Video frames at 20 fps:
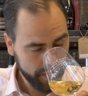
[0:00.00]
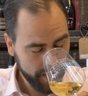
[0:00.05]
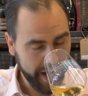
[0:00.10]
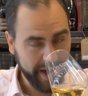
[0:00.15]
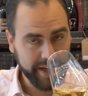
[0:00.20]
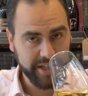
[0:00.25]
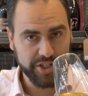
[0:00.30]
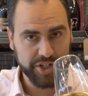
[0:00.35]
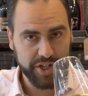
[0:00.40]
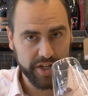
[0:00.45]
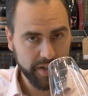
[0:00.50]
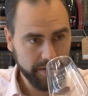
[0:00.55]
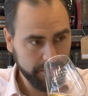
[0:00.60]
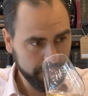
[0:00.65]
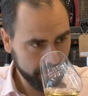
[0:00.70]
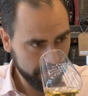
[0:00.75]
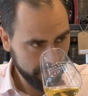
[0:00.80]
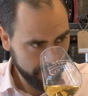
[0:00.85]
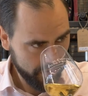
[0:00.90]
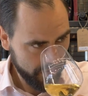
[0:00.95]
aging,
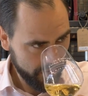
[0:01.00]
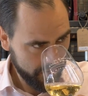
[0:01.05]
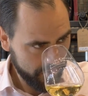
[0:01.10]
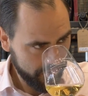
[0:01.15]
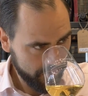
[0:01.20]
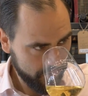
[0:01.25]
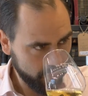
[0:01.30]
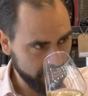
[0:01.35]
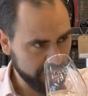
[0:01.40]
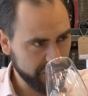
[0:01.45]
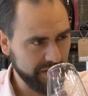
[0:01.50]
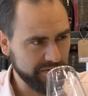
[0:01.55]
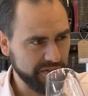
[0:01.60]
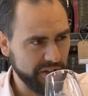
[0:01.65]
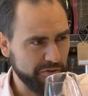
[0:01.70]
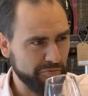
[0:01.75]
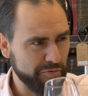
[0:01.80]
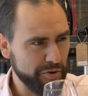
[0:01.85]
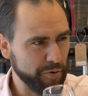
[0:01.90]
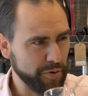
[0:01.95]
which gives
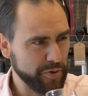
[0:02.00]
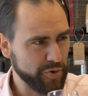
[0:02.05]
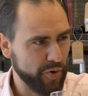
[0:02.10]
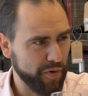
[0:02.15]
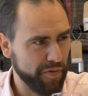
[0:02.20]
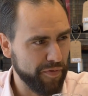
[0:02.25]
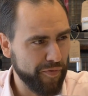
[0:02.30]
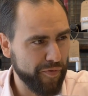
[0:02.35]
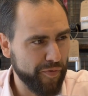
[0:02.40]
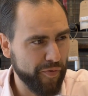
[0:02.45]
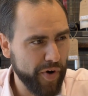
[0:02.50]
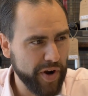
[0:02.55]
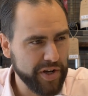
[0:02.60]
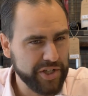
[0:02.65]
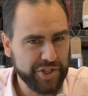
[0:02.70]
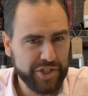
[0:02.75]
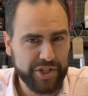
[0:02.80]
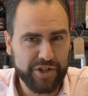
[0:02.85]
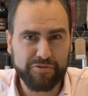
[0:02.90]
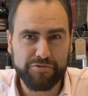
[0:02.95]
it a real sort of
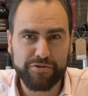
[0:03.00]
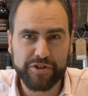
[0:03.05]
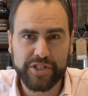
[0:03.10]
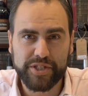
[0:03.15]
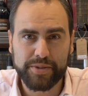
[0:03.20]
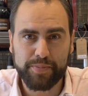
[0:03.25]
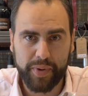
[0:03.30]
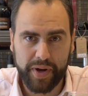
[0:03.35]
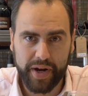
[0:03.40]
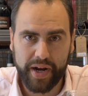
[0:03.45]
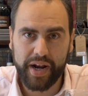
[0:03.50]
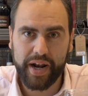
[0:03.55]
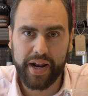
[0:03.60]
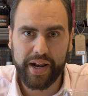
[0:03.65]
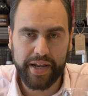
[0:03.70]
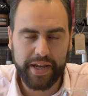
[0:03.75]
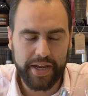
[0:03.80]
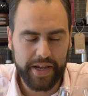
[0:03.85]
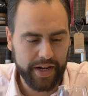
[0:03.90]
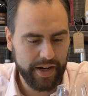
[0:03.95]
fresh, crisp,
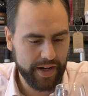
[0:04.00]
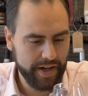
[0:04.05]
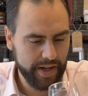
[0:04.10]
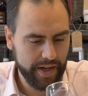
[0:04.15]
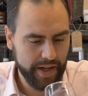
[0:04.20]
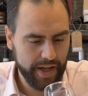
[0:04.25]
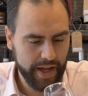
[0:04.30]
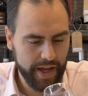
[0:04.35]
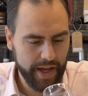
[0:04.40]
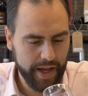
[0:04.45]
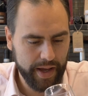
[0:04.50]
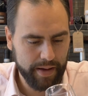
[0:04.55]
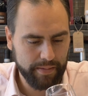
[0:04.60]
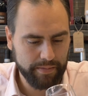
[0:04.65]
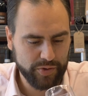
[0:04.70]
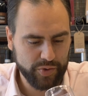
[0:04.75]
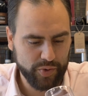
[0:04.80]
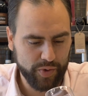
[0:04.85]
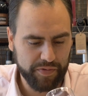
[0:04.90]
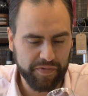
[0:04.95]
clean
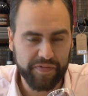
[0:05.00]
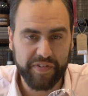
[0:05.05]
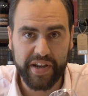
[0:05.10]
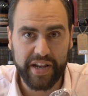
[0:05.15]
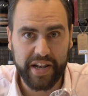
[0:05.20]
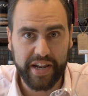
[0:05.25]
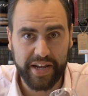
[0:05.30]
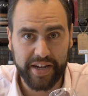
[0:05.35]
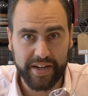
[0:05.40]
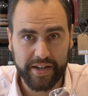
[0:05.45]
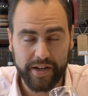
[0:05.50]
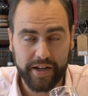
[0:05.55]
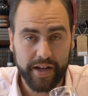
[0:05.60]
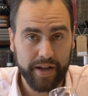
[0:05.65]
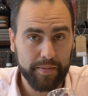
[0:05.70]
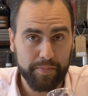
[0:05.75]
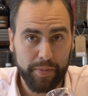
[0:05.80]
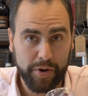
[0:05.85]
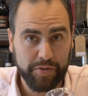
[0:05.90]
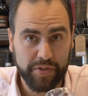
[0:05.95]
sort of feeling,
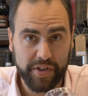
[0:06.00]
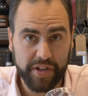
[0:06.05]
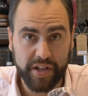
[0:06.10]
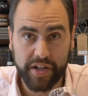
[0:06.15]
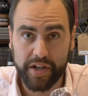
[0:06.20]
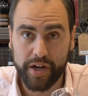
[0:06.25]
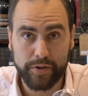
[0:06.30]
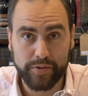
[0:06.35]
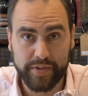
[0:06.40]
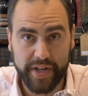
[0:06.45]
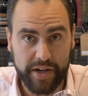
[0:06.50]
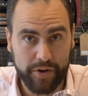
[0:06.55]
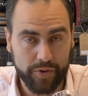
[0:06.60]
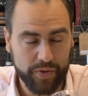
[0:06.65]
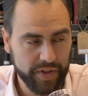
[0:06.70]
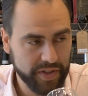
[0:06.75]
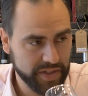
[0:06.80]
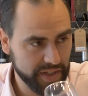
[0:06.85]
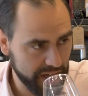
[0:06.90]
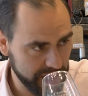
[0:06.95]
both in the nose and
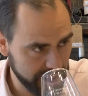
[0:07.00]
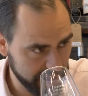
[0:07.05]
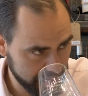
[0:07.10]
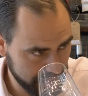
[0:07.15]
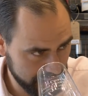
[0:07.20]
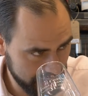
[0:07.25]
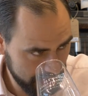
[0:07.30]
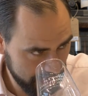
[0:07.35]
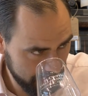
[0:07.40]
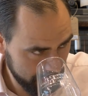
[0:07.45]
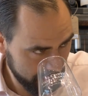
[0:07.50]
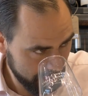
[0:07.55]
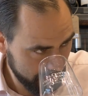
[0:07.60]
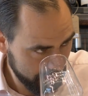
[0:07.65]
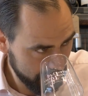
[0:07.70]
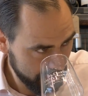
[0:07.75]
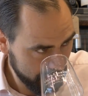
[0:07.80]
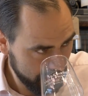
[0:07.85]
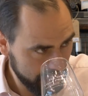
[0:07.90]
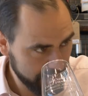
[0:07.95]
on the taste.
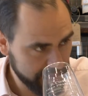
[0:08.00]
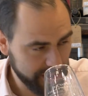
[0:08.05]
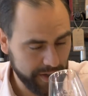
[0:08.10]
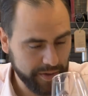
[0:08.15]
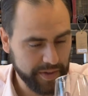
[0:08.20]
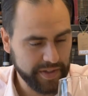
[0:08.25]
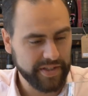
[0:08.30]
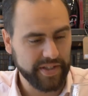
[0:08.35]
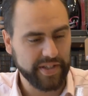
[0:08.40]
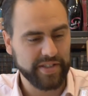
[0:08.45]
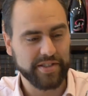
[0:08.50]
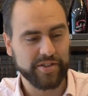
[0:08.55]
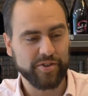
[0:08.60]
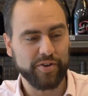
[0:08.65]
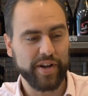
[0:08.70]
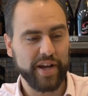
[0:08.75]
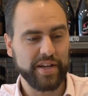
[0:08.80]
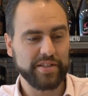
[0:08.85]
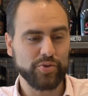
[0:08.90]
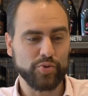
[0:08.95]
So it's
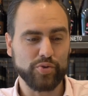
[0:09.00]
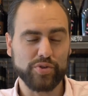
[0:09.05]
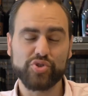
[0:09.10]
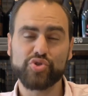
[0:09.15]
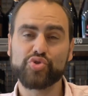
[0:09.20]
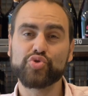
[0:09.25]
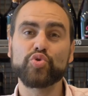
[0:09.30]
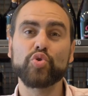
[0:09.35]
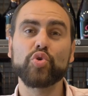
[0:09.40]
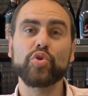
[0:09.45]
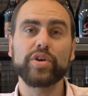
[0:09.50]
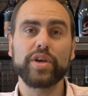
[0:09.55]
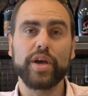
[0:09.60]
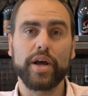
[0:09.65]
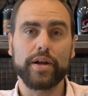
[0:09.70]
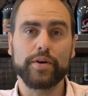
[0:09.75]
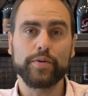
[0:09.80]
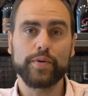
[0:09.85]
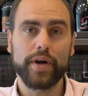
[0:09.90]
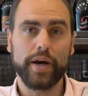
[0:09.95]
got that sort of straw
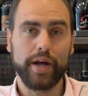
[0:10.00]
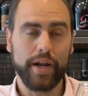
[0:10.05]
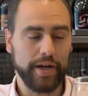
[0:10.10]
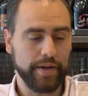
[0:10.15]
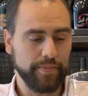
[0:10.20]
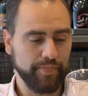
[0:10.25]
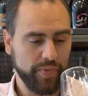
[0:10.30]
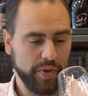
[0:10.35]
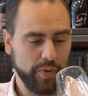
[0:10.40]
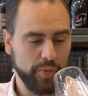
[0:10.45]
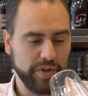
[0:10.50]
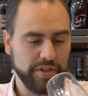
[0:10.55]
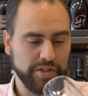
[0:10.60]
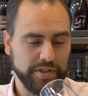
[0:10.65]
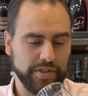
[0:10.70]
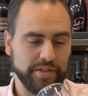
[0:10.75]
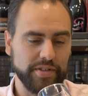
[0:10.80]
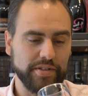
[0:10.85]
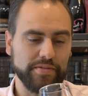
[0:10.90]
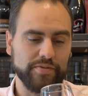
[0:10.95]
yellow colour,
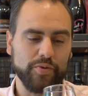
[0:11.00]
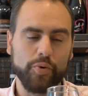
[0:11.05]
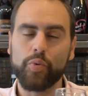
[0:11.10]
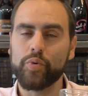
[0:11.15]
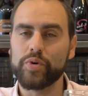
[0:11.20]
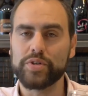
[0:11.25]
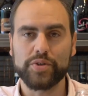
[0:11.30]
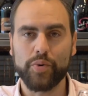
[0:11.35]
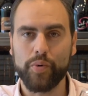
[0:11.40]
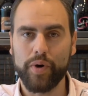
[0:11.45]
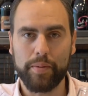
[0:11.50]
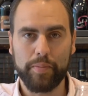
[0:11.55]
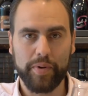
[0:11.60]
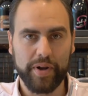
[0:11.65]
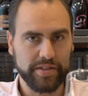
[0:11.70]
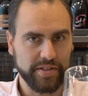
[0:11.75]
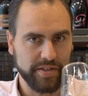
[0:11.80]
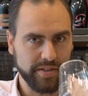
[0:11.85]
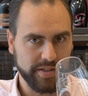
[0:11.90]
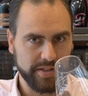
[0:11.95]
which is always quite
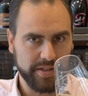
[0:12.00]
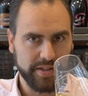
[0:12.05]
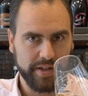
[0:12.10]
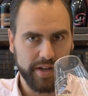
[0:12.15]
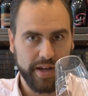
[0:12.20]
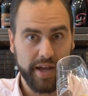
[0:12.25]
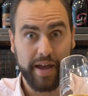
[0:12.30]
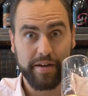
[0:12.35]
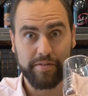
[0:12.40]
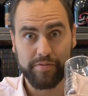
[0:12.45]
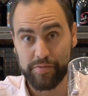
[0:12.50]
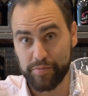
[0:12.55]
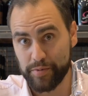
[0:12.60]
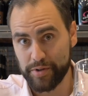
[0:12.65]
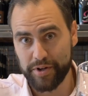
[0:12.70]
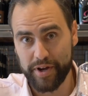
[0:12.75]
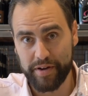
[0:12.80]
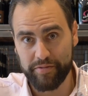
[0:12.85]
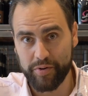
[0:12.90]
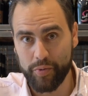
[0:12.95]
pleasant to have
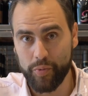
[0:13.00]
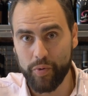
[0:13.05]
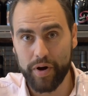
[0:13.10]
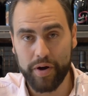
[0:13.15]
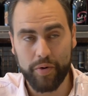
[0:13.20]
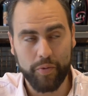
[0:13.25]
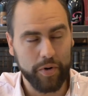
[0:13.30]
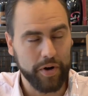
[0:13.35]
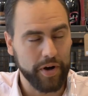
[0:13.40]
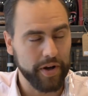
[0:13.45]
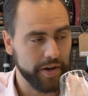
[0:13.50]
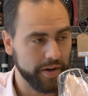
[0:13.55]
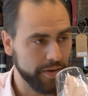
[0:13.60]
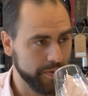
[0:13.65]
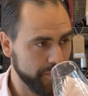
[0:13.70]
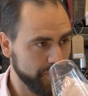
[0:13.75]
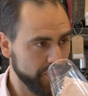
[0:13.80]
when you're having a white wine.